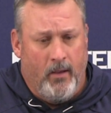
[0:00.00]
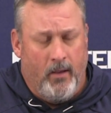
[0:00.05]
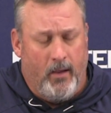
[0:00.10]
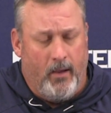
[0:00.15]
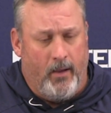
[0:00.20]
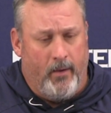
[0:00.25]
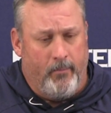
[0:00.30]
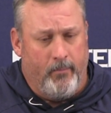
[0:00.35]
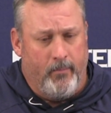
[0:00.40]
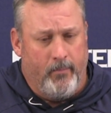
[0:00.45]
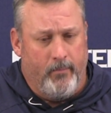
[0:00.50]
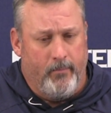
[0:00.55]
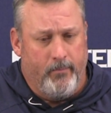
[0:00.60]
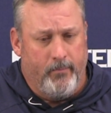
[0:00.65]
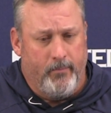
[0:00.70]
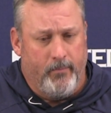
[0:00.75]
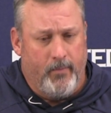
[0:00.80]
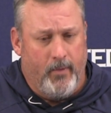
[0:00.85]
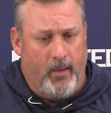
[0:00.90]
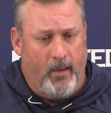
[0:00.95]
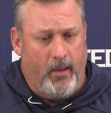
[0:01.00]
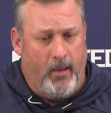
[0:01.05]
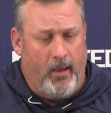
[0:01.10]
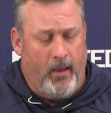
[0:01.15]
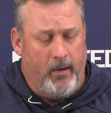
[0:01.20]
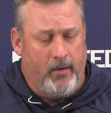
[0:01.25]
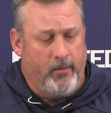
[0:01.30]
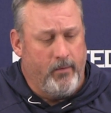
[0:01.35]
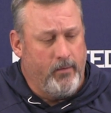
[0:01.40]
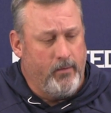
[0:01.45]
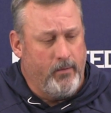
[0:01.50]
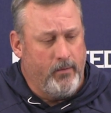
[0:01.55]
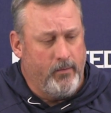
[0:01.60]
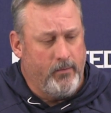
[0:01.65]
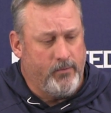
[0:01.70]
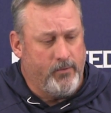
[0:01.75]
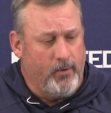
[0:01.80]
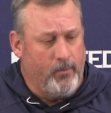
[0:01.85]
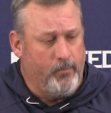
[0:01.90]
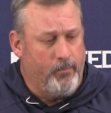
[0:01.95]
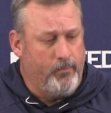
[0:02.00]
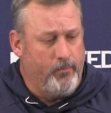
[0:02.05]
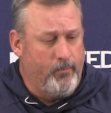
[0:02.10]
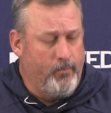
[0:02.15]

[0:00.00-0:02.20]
And so